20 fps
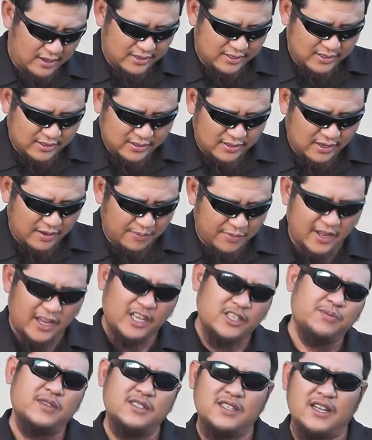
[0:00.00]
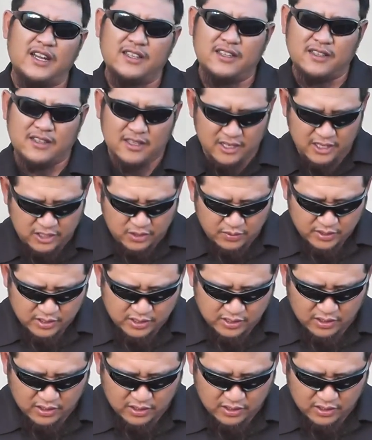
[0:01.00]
is the same enhancements that I did to this one.